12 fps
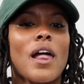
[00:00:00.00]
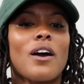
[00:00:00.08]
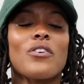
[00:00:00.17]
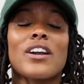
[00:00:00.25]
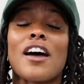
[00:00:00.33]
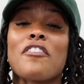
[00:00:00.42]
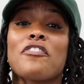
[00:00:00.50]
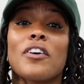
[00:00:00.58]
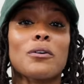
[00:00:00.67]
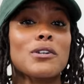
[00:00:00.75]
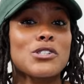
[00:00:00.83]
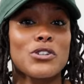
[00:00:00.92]
when I
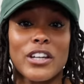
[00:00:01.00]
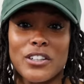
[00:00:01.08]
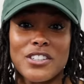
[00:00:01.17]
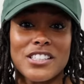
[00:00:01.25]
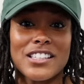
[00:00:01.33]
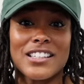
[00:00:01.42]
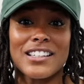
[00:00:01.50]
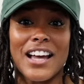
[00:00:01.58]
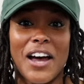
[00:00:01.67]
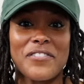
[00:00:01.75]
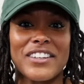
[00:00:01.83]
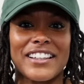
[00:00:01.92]
fuck with your energy,
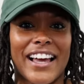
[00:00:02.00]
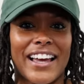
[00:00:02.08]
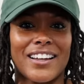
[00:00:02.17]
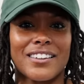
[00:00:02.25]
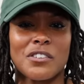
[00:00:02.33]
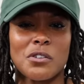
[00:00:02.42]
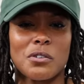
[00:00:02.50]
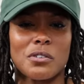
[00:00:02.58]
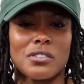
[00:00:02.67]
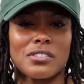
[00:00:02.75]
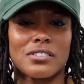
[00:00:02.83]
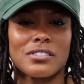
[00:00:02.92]
I'll be like,
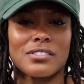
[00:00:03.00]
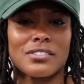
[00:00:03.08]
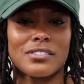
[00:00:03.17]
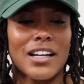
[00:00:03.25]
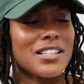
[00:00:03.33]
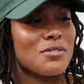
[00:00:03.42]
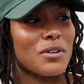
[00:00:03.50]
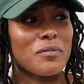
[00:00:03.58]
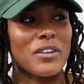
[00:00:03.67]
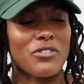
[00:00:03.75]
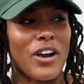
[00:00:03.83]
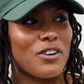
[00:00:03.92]
ooh, I just want to
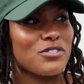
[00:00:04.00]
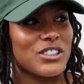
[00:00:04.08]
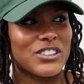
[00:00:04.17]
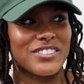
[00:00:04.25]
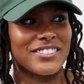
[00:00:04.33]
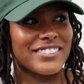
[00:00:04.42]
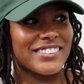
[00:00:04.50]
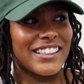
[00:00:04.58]
be around you.